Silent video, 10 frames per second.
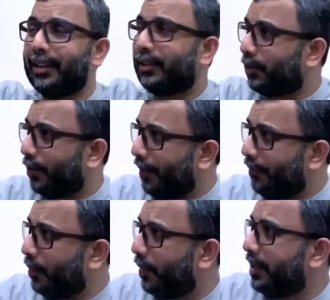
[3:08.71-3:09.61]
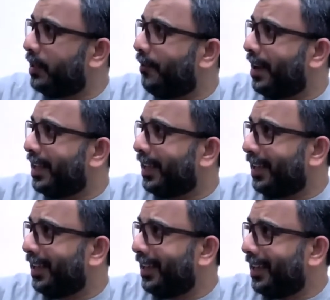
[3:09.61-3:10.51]
so everyone in your
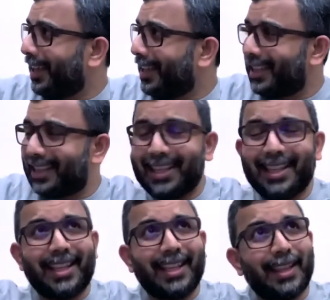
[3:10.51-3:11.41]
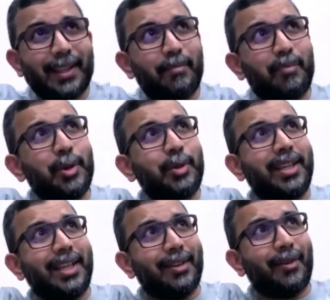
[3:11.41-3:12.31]
wedding can see the
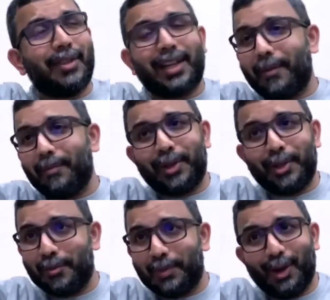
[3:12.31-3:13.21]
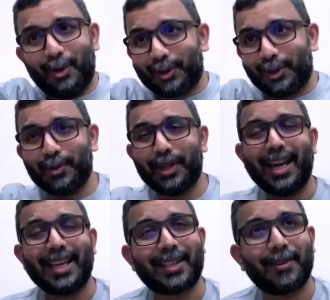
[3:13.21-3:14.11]
beauty of the company you belong to,
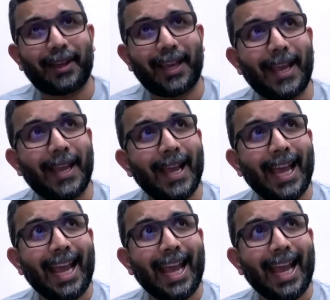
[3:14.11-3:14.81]
guys. Okay.